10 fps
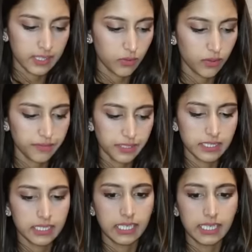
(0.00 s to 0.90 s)
And then
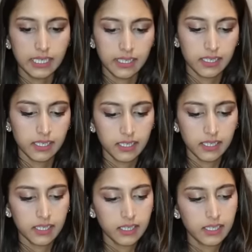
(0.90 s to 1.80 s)
obviously
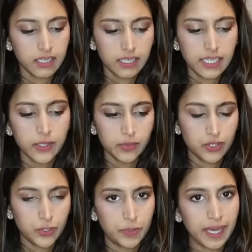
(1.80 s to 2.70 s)
it
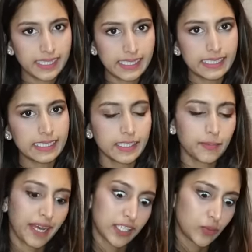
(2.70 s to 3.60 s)
was too baggy, and then
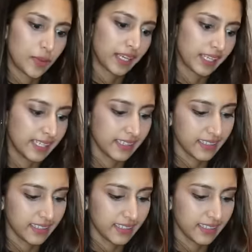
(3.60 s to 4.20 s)
the pants were baggy,